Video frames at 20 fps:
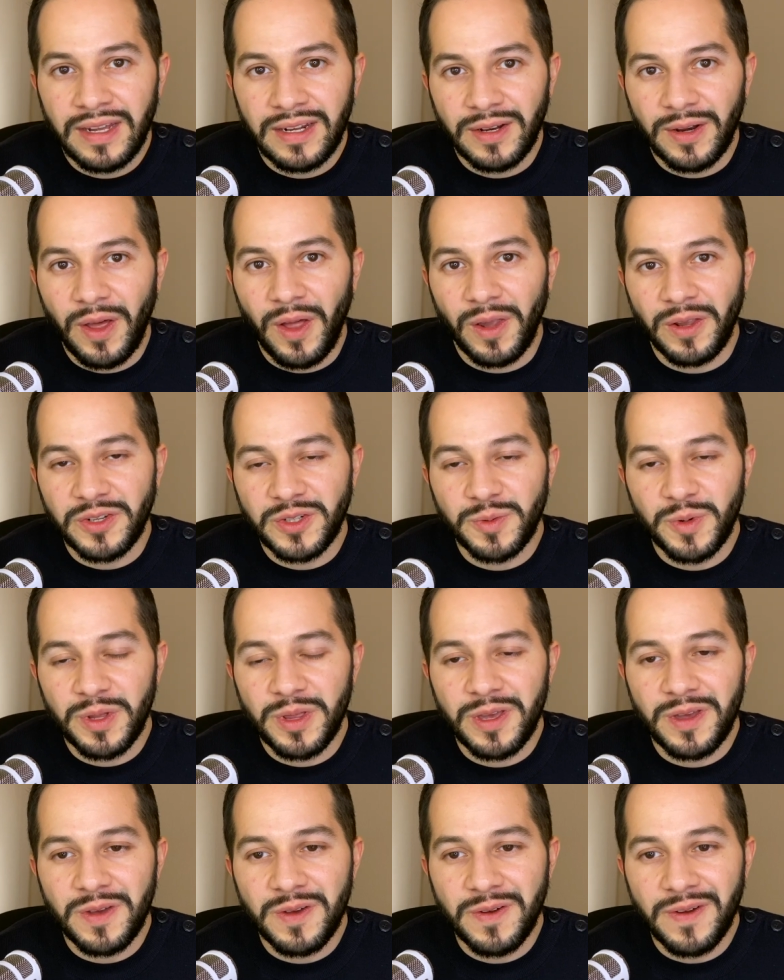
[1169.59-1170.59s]
knowledge with
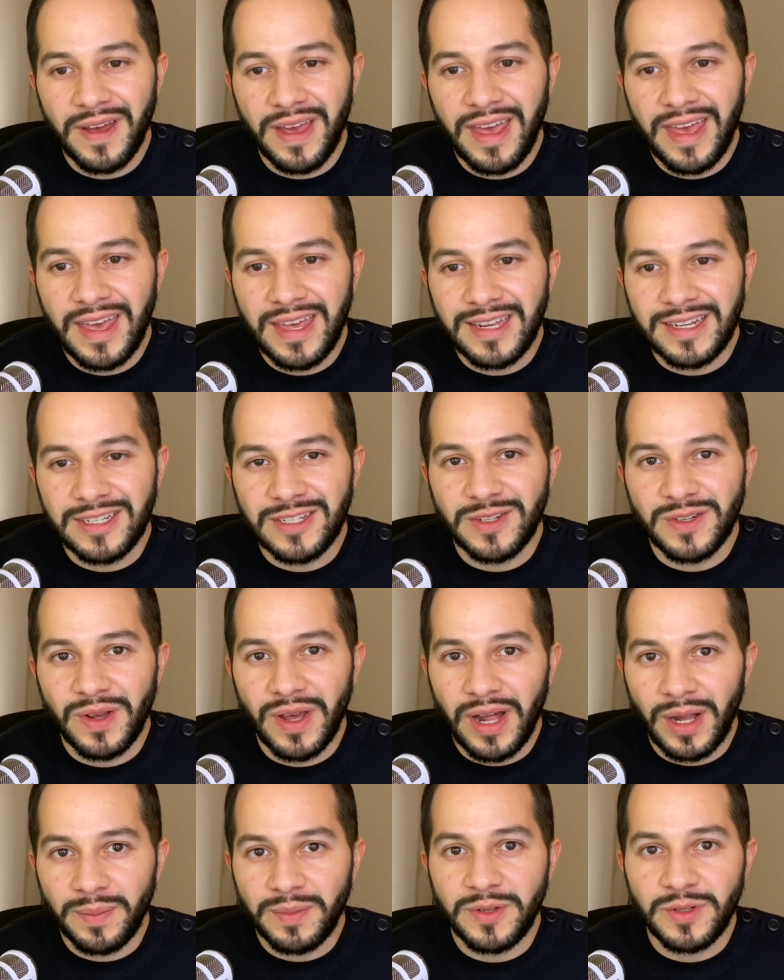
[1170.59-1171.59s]
you and to
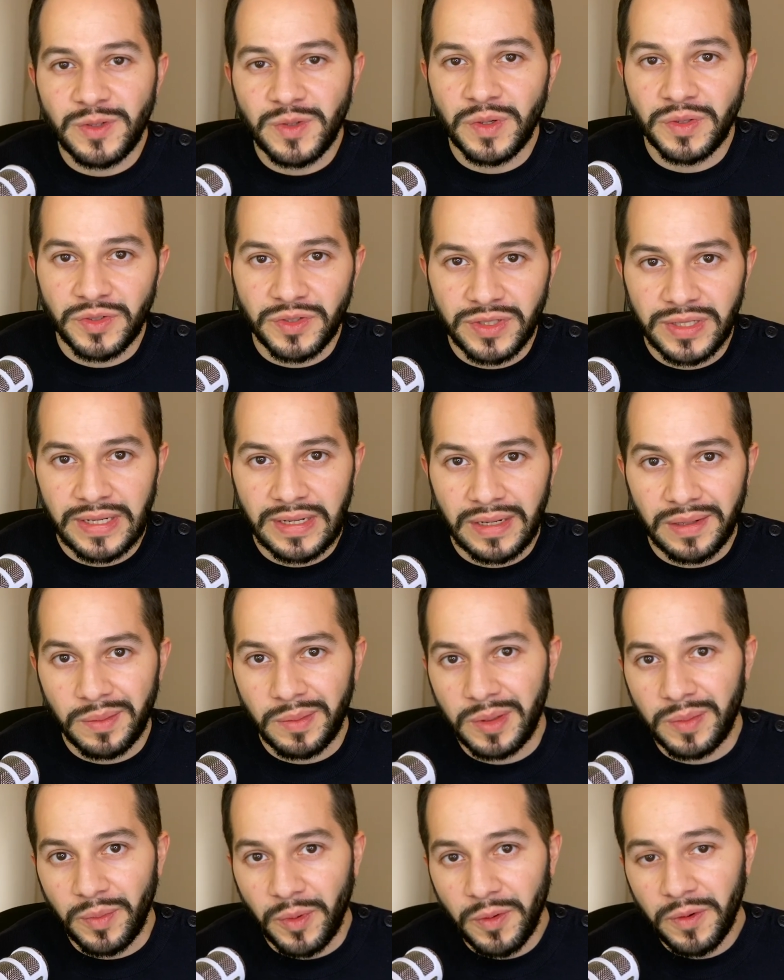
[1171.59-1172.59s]
help you to understand a little
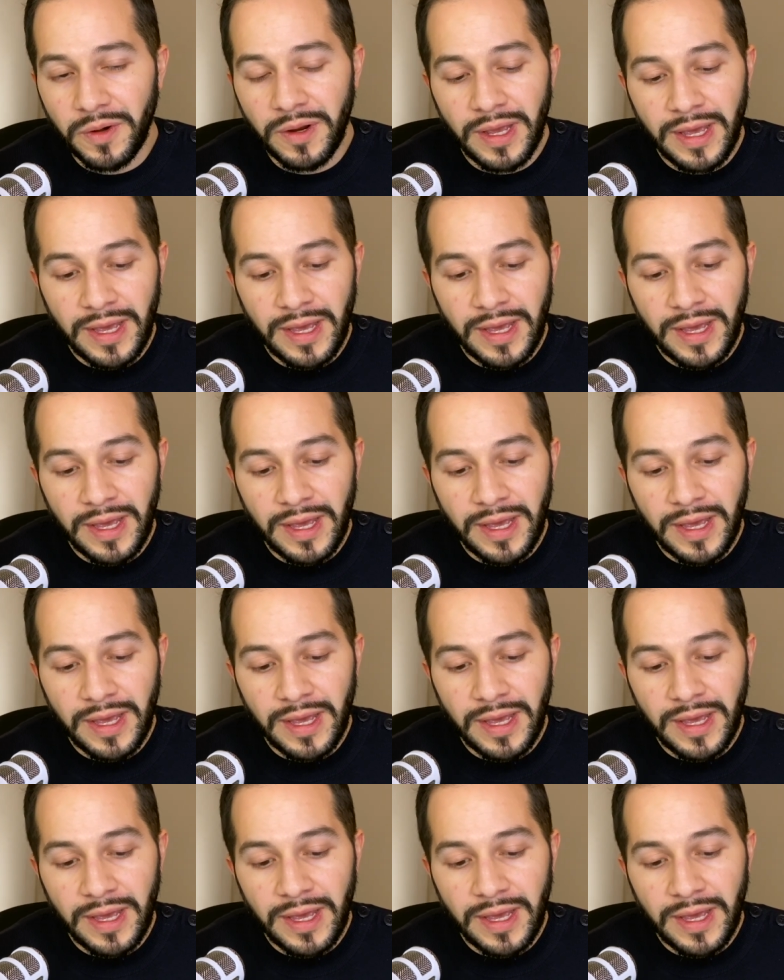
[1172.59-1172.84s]
bit more.